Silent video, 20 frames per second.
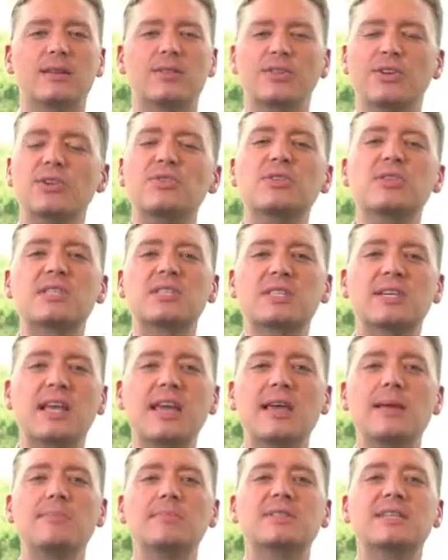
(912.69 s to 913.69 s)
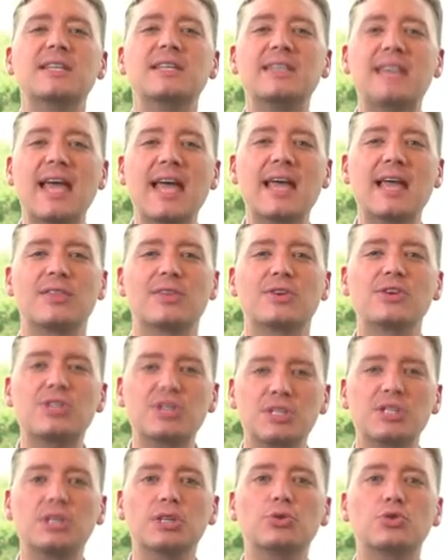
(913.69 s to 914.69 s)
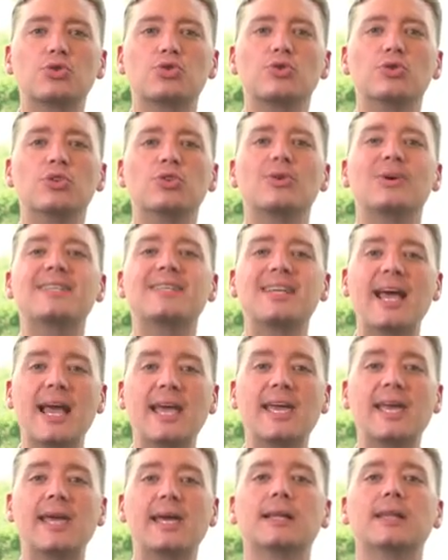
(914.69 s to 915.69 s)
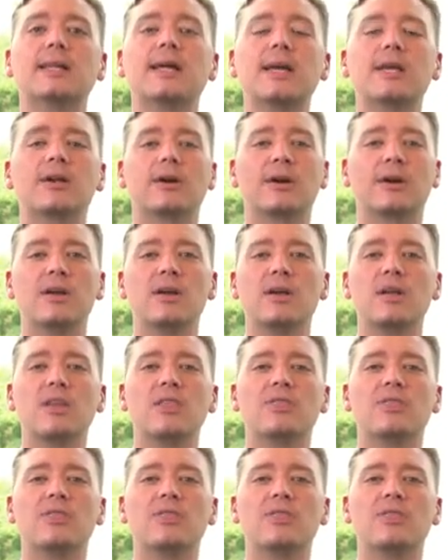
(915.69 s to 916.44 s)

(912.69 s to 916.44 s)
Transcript: They're the same today. They're still true a decade later.